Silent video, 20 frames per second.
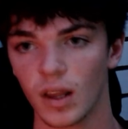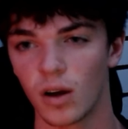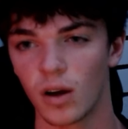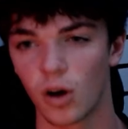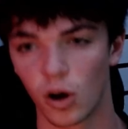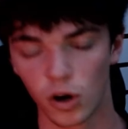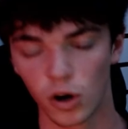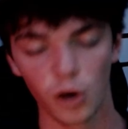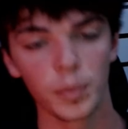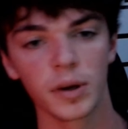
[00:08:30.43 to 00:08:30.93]

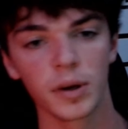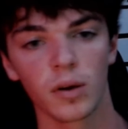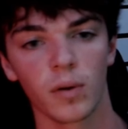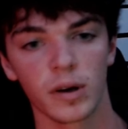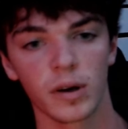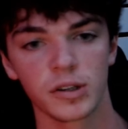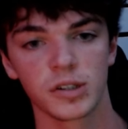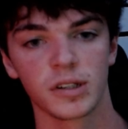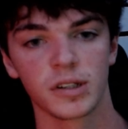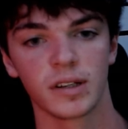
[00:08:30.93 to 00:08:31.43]
open
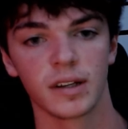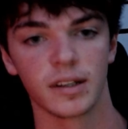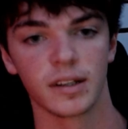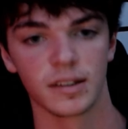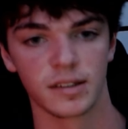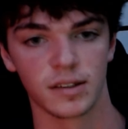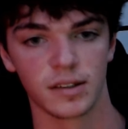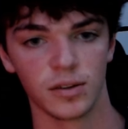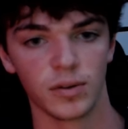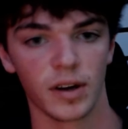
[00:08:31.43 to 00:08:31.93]
question
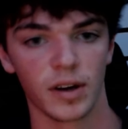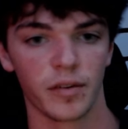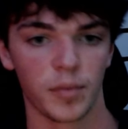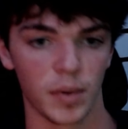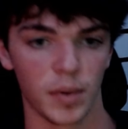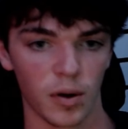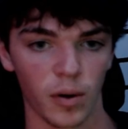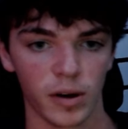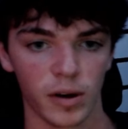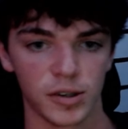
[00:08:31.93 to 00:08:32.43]
is you give them
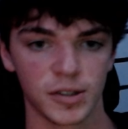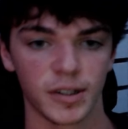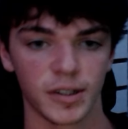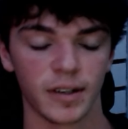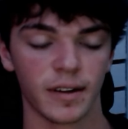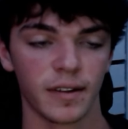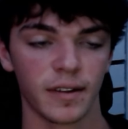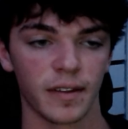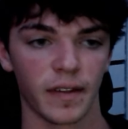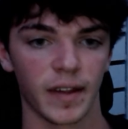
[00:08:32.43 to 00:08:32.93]
a
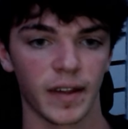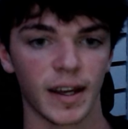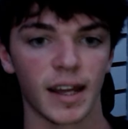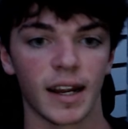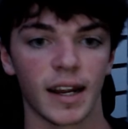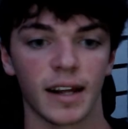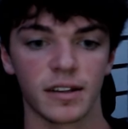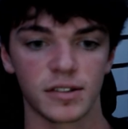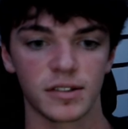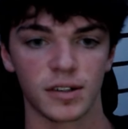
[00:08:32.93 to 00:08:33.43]
question that they can
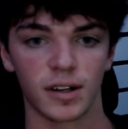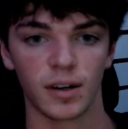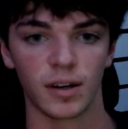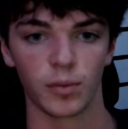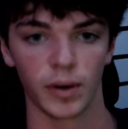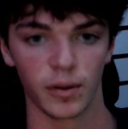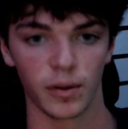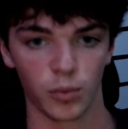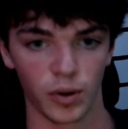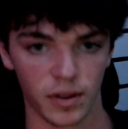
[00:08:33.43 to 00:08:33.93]
answer
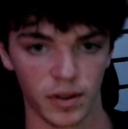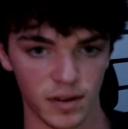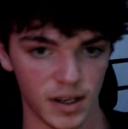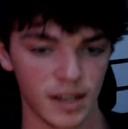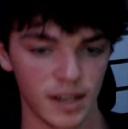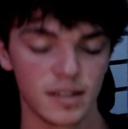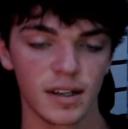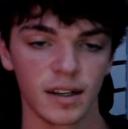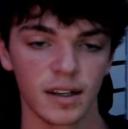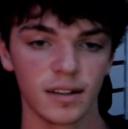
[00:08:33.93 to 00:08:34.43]
with
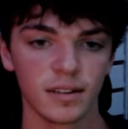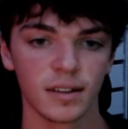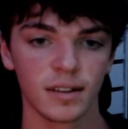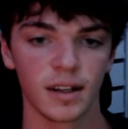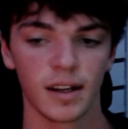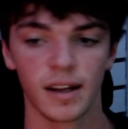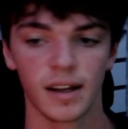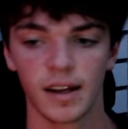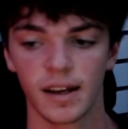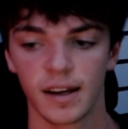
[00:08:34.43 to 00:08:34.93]
detail,
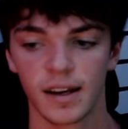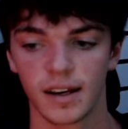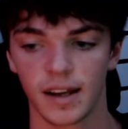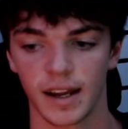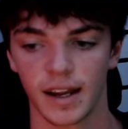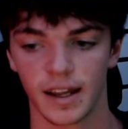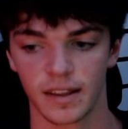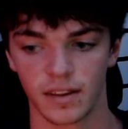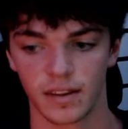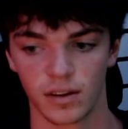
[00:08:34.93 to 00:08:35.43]

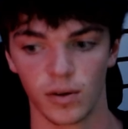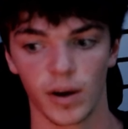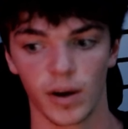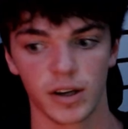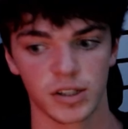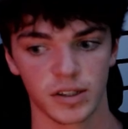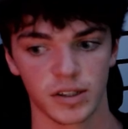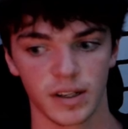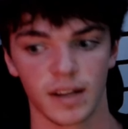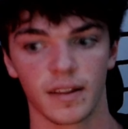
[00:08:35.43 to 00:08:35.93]
and you
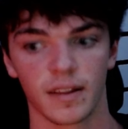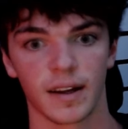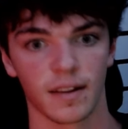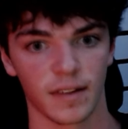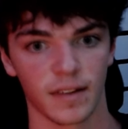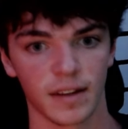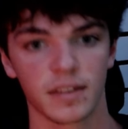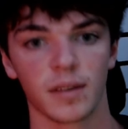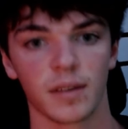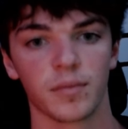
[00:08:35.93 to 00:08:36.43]
actually can like
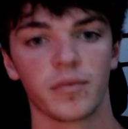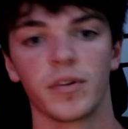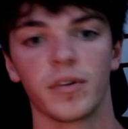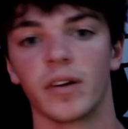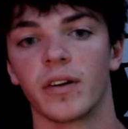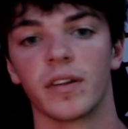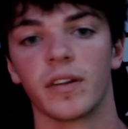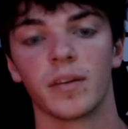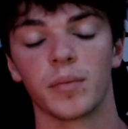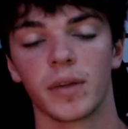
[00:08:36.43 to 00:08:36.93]
let them
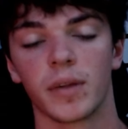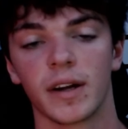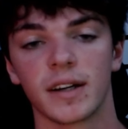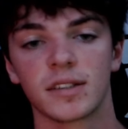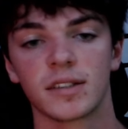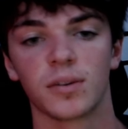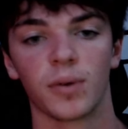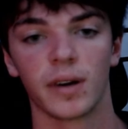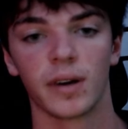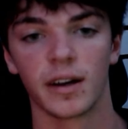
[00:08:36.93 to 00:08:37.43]
fill in the
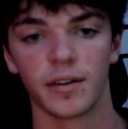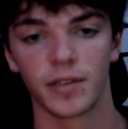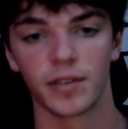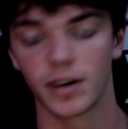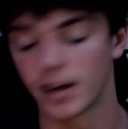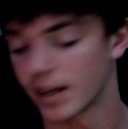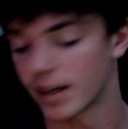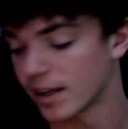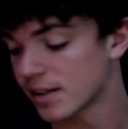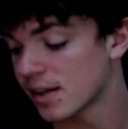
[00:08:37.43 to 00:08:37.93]
blanks or whatever
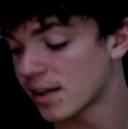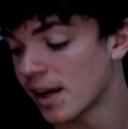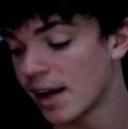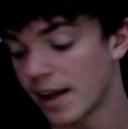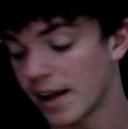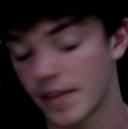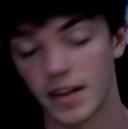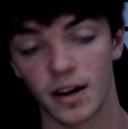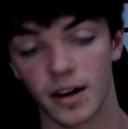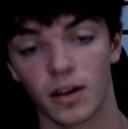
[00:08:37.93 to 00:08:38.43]
it is.
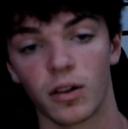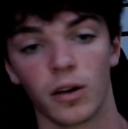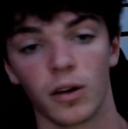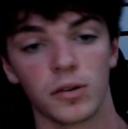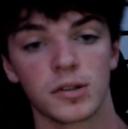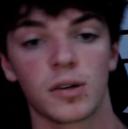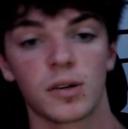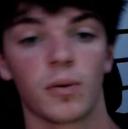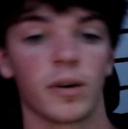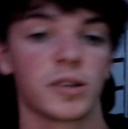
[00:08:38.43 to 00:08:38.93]
Then a
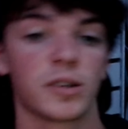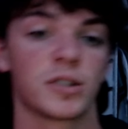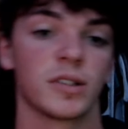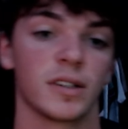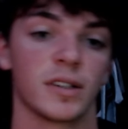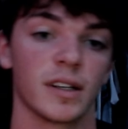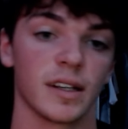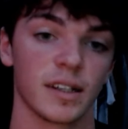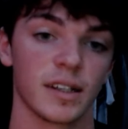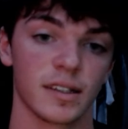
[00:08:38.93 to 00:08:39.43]
closed
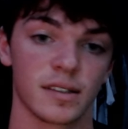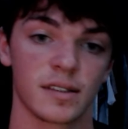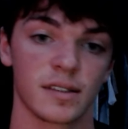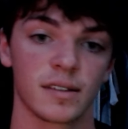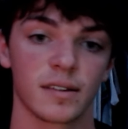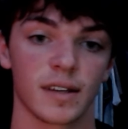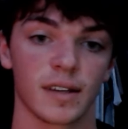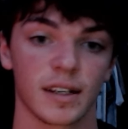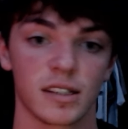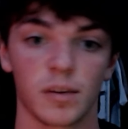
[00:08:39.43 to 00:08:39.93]
question is
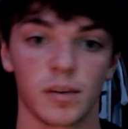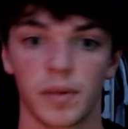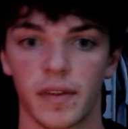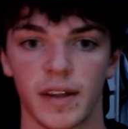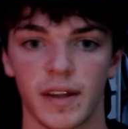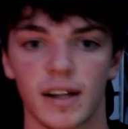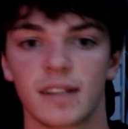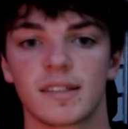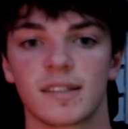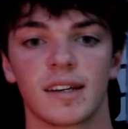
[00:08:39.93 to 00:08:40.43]
something
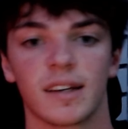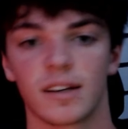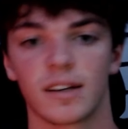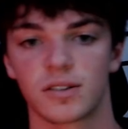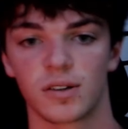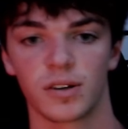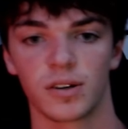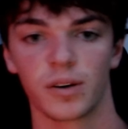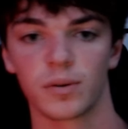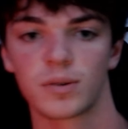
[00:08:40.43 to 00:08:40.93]
they can say
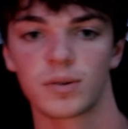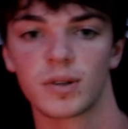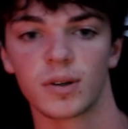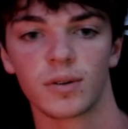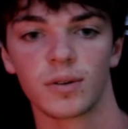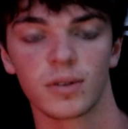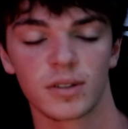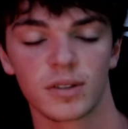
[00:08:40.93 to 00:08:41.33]
yes or no to.